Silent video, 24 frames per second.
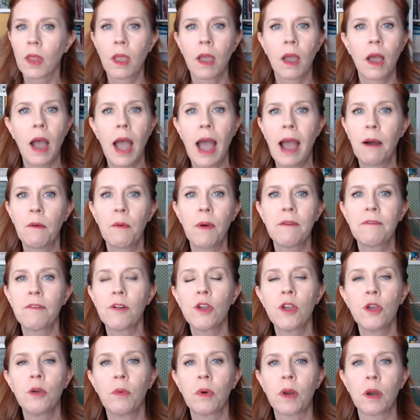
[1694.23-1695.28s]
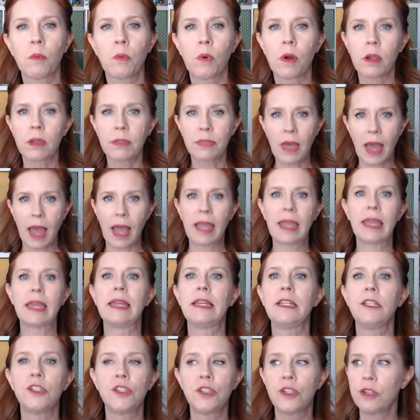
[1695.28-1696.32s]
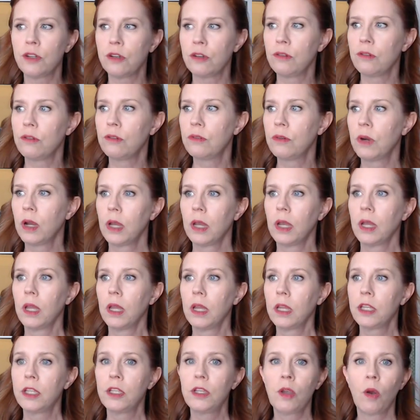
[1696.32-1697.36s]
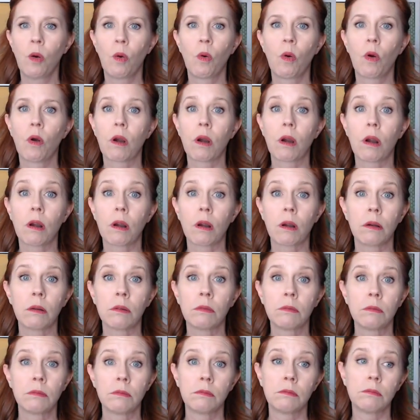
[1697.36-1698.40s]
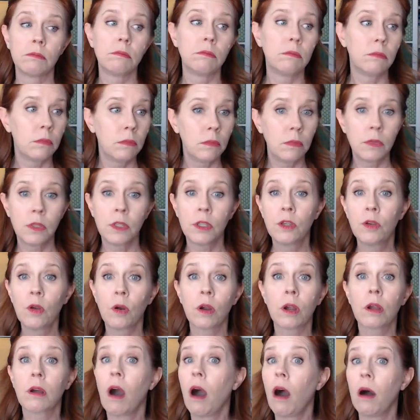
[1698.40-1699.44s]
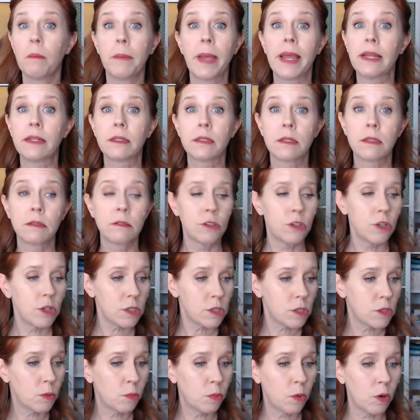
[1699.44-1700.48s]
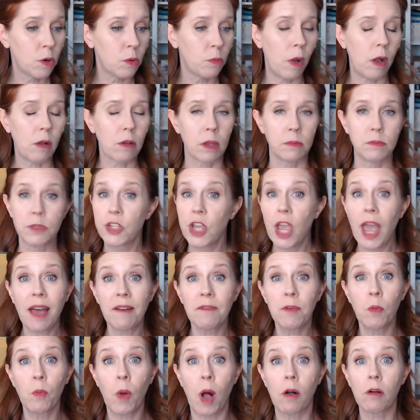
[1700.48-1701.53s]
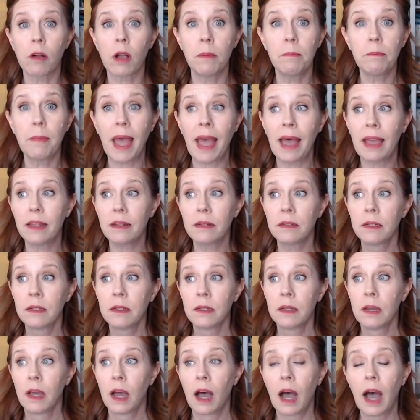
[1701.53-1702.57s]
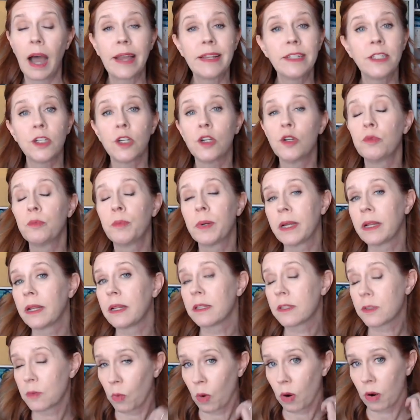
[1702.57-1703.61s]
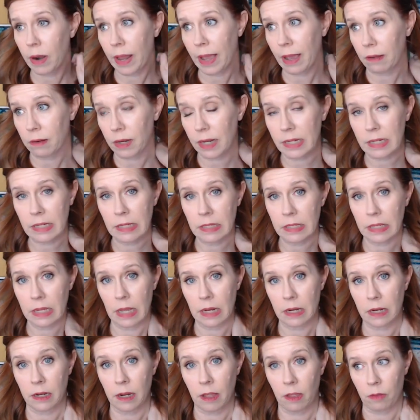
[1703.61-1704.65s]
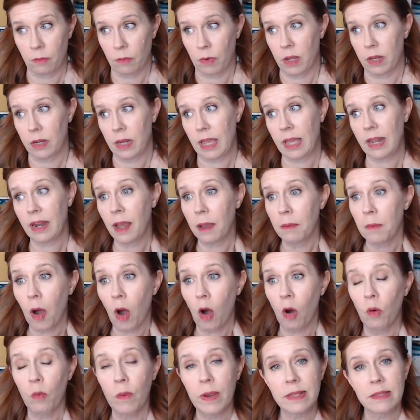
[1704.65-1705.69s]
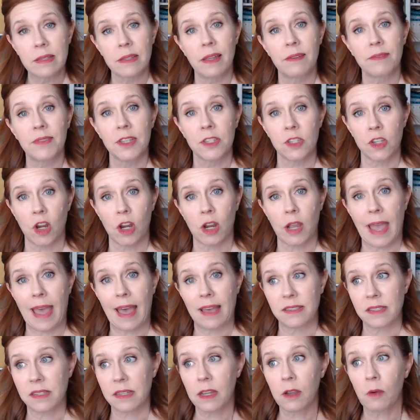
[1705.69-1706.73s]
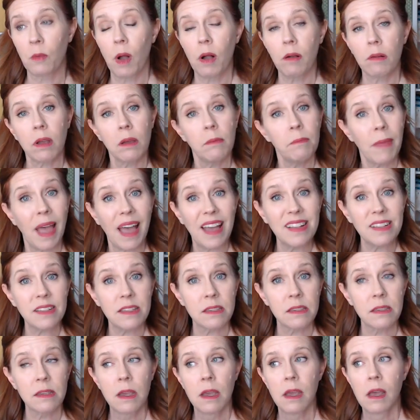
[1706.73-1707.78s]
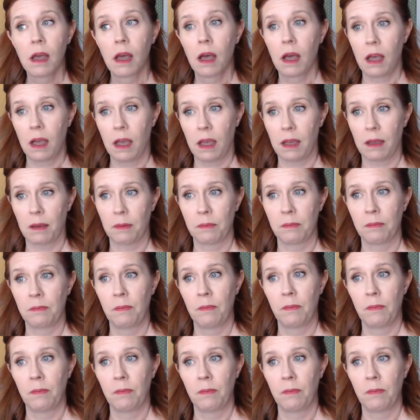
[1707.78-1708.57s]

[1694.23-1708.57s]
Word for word: however you want to work that into your... your comment, just the word welcome. Do you have a welcome mat? I do, but it's worn out. I need to get another one. And I'm always love the sarcastic welcome mats, um,